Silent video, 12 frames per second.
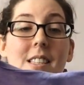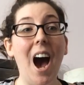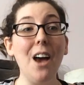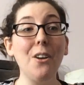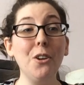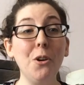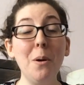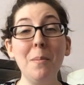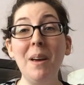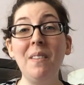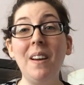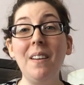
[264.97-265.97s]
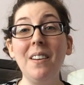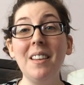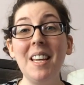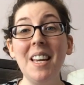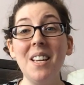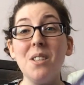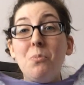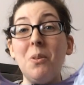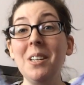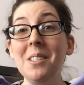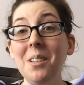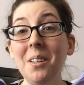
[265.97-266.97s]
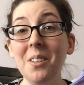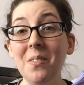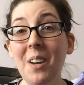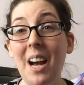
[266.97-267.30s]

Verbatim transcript: I don't know what my favorite thing is. What is your